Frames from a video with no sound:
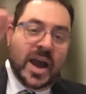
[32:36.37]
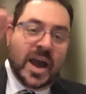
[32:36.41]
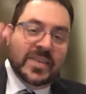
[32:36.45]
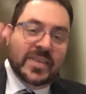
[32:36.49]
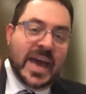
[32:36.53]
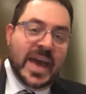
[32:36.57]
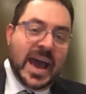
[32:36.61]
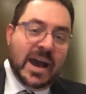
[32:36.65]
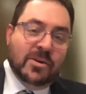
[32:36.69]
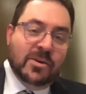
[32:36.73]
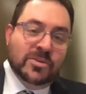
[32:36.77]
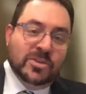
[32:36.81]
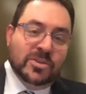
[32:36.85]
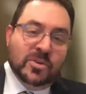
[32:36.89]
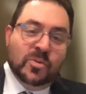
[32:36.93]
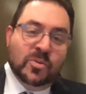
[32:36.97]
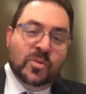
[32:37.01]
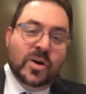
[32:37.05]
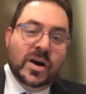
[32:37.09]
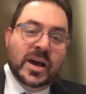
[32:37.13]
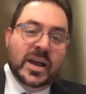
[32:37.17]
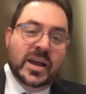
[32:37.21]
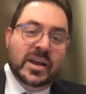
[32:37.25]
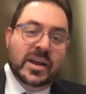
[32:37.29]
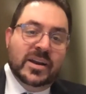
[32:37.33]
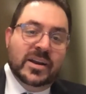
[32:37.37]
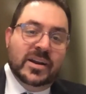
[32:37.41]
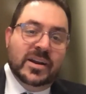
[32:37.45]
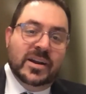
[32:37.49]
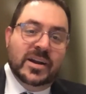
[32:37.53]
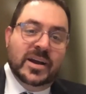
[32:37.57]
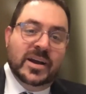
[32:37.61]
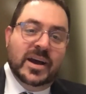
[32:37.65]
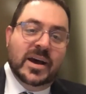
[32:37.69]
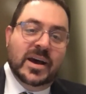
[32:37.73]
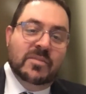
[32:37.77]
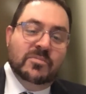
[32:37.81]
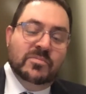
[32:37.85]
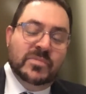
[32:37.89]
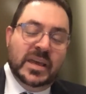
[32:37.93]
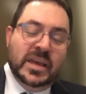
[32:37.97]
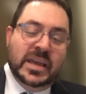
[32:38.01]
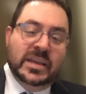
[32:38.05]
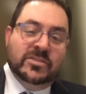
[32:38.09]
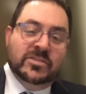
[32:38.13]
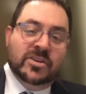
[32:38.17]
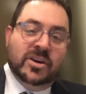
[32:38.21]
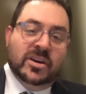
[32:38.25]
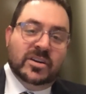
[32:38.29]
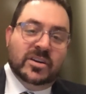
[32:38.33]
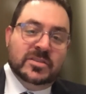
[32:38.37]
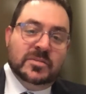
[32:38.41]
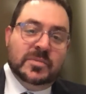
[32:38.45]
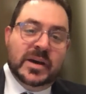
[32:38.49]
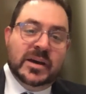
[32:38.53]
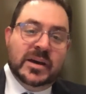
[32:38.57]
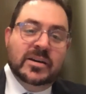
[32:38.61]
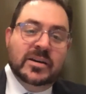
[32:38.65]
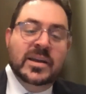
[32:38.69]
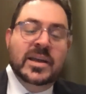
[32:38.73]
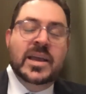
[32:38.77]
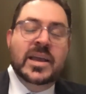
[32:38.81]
the how, and the what that he talks about.